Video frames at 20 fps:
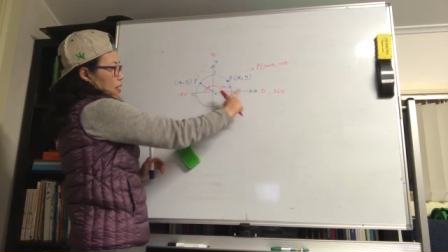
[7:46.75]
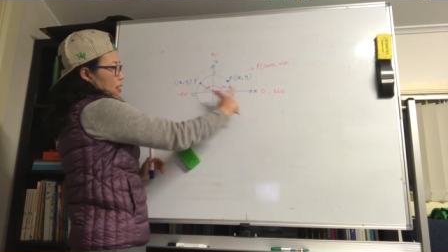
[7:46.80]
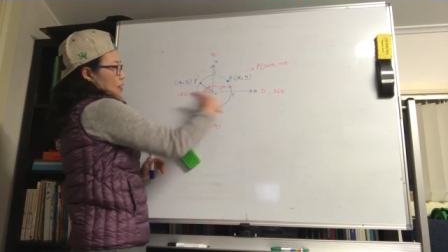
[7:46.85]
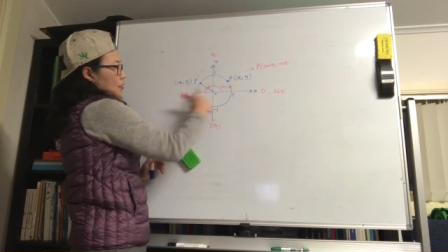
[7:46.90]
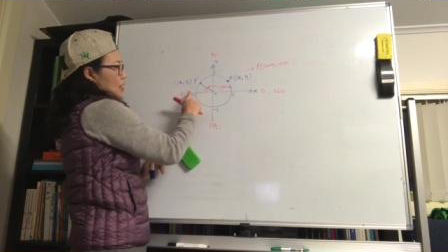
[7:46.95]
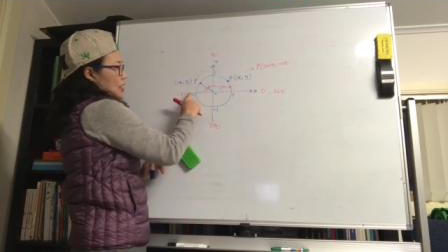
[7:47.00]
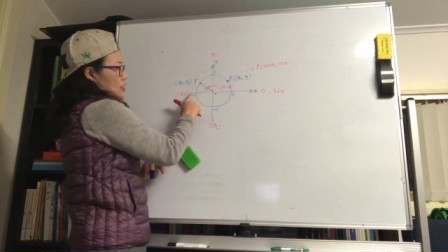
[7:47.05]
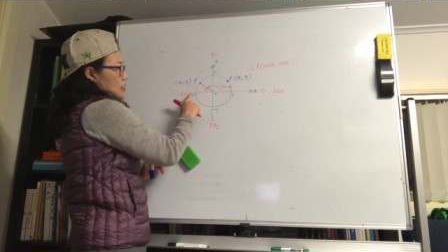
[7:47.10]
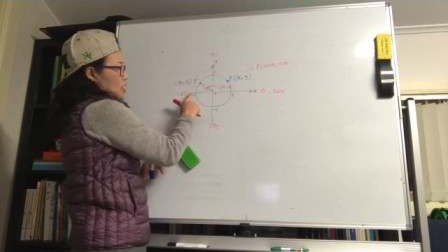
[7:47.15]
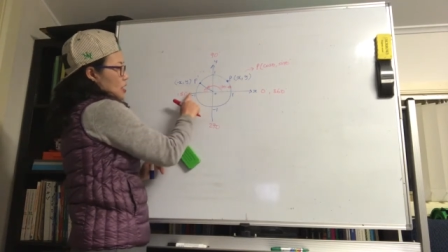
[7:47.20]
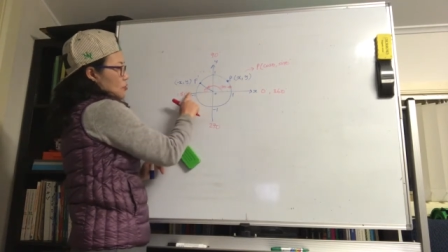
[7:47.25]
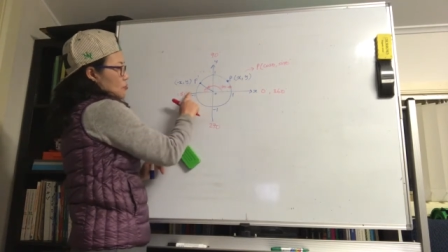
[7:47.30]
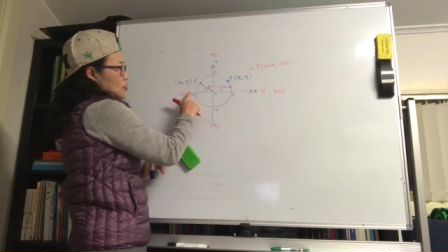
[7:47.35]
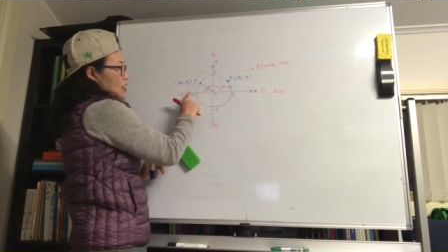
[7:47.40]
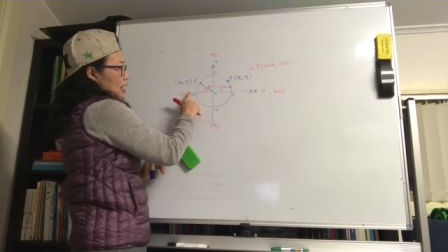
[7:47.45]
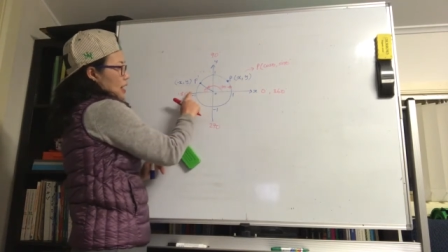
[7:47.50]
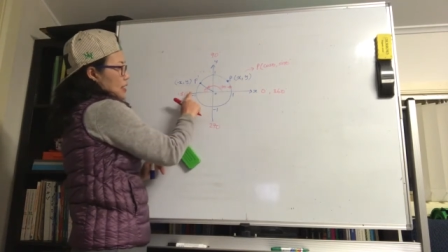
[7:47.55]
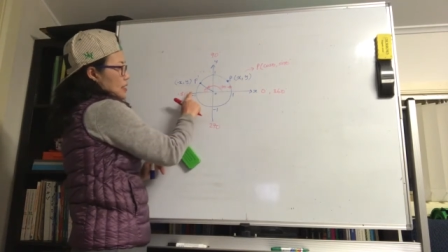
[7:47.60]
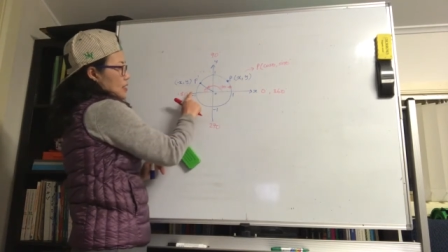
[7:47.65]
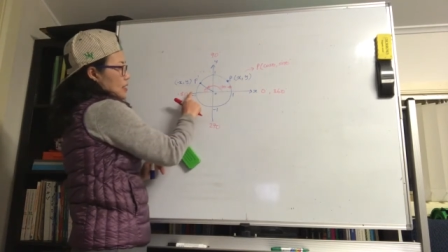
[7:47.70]
that's
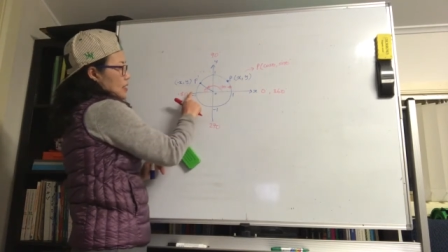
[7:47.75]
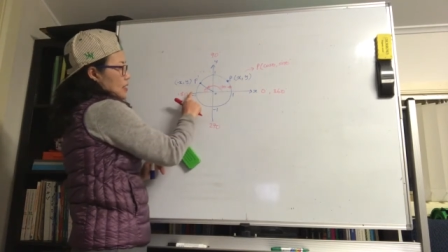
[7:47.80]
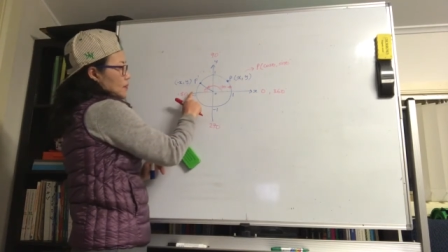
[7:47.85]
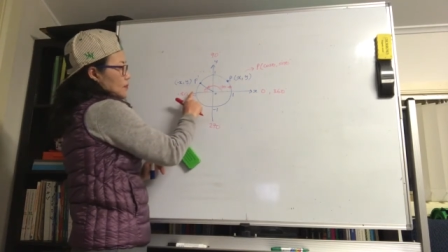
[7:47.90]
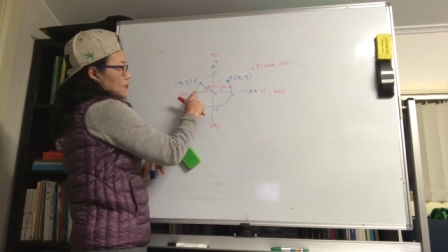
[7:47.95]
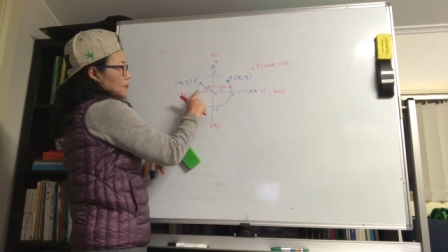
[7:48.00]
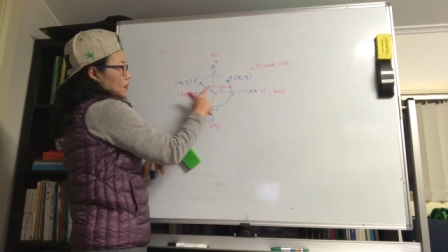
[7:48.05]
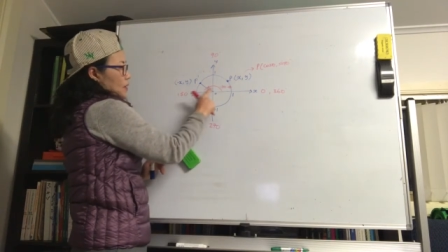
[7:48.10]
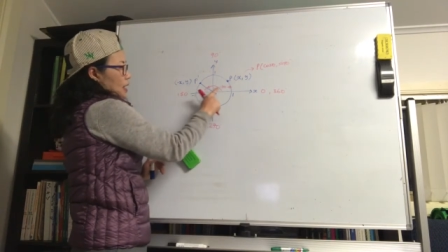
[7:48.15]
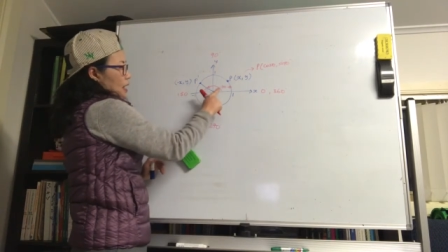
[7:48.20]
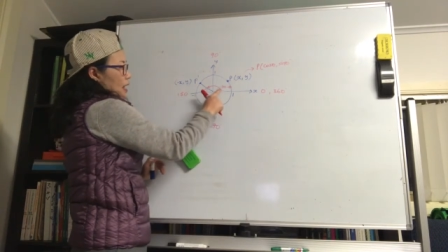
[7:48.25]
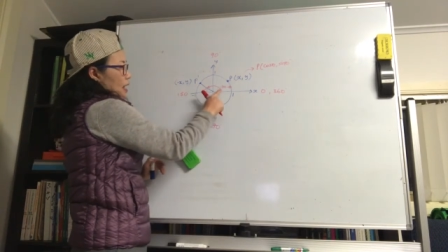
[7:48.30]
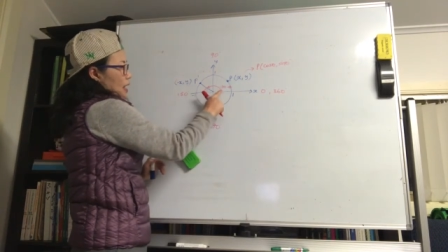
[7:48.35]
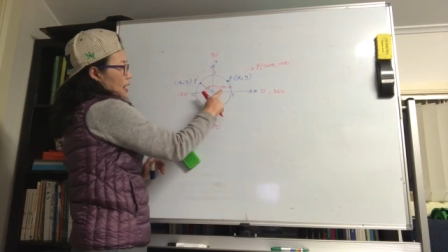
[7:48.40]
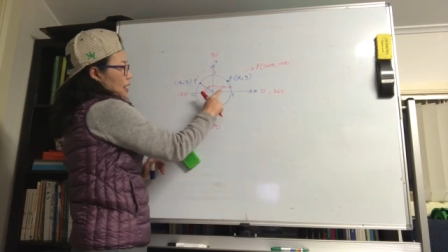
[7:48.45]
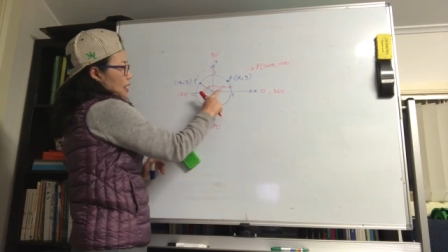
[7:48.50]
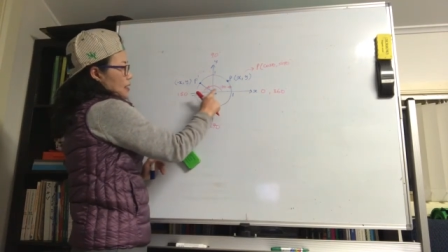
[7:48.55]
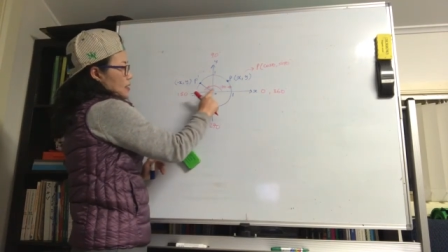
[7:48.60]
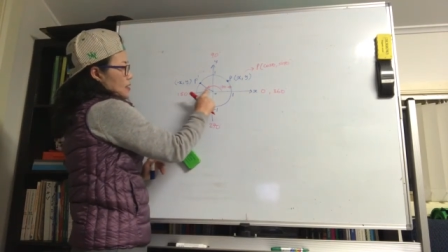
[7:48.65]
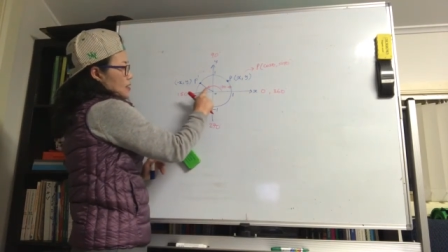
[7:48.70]
180,
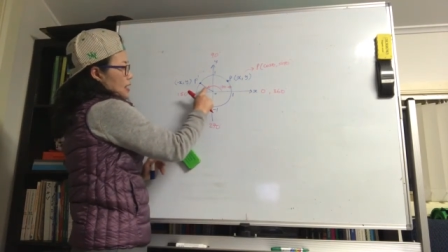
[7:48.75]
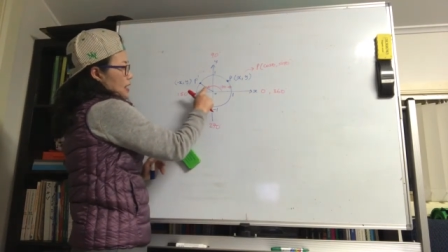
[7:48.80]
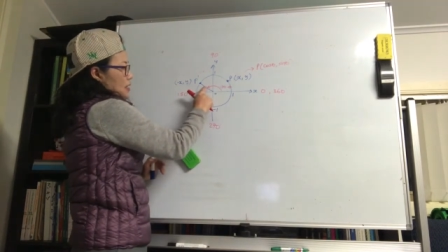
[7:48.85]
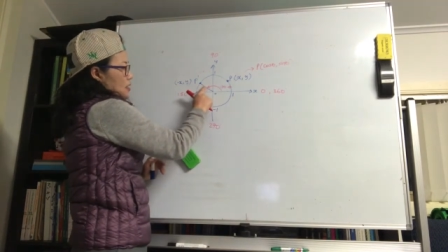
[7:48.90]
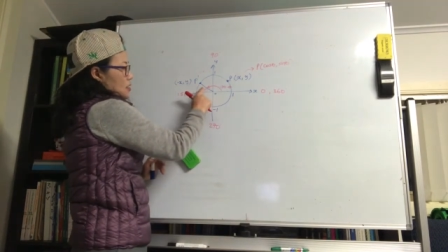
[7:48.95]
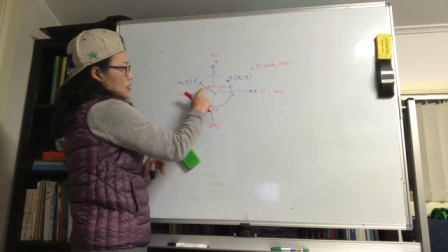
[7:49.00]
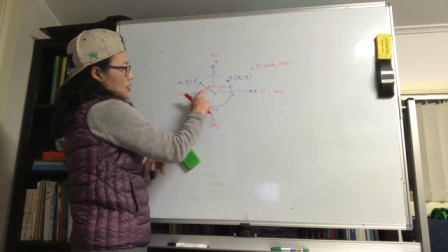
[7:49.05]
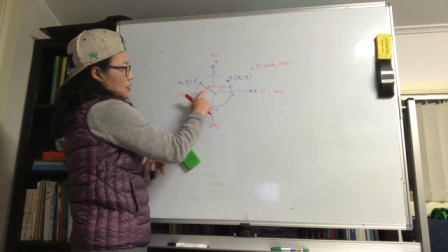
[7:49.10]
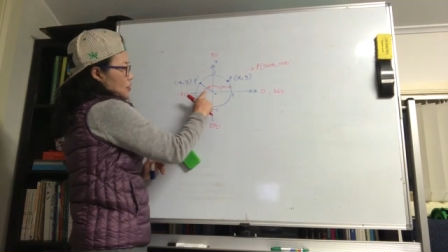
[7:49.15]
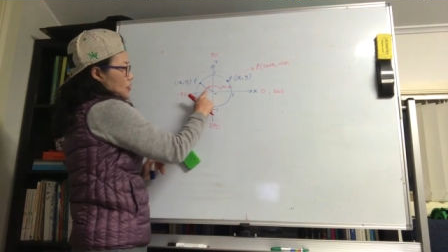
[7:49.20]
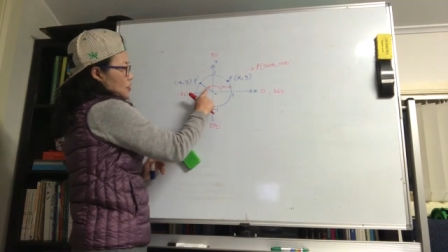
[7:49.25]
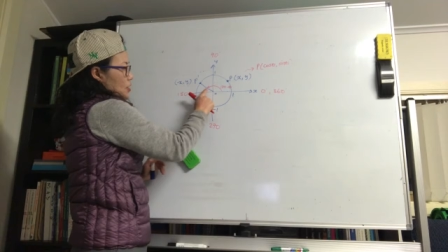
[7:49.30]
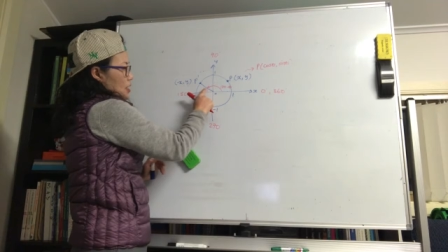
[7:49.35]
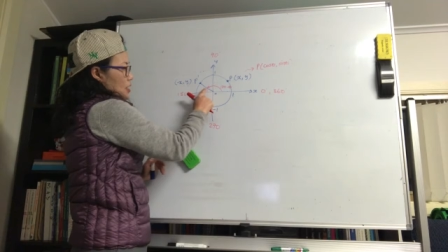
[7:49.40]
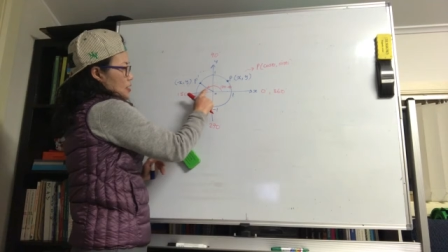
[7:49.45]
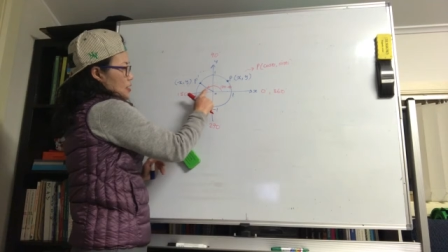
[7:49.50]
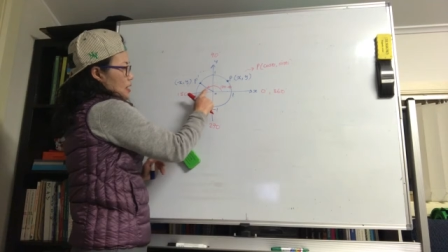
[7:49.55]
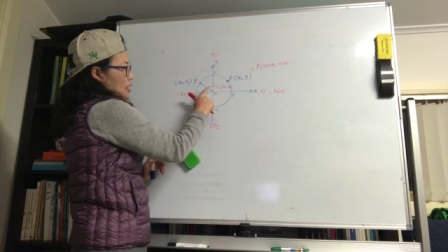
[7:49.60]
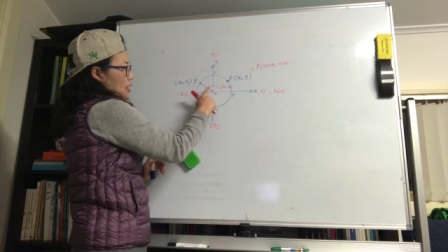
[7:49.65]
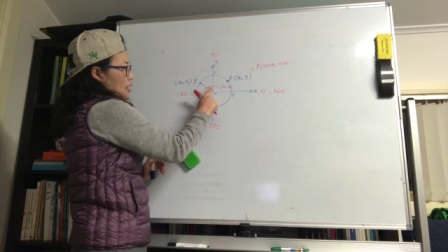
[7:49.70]
and that's
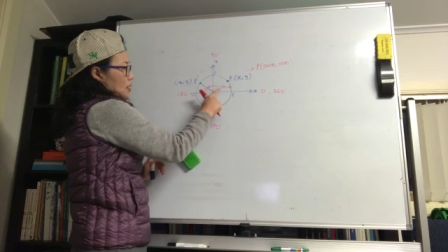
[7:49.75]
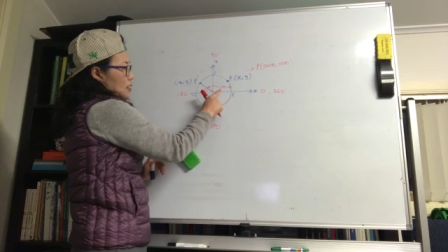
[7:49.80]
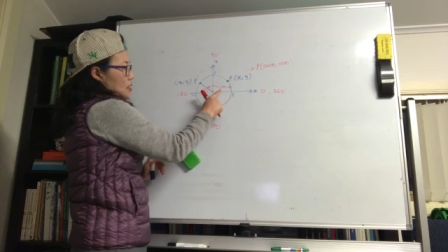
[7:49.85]
theta.